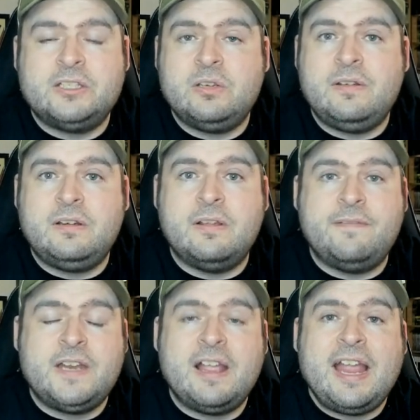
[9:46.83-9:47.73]
doing a
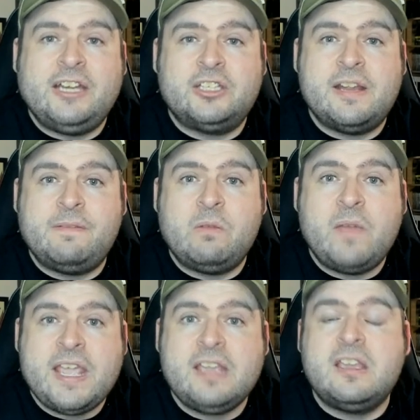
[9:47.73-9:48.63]
video each and every
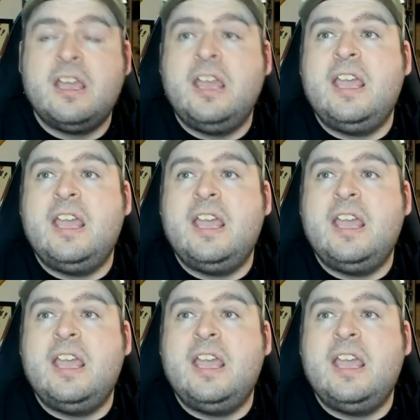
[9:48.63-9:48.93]
week.